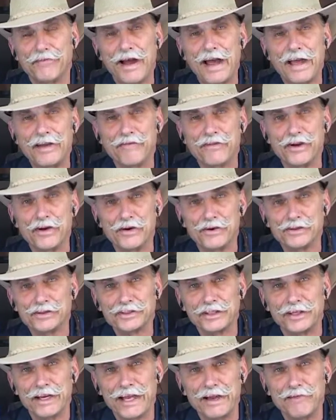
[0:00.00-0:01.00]
five
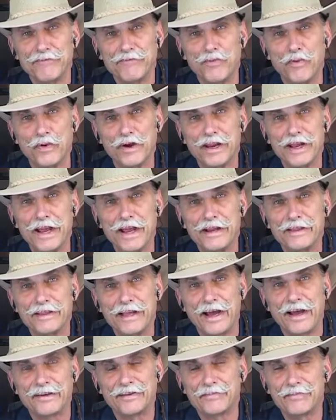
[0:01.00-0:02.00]
years and I have
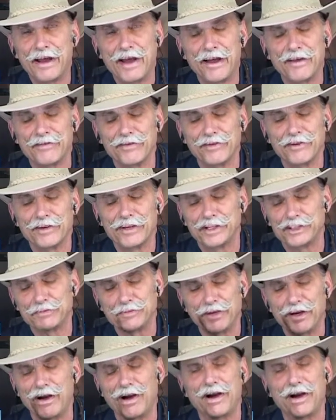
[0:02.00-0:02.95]
48,000 miles on the customer.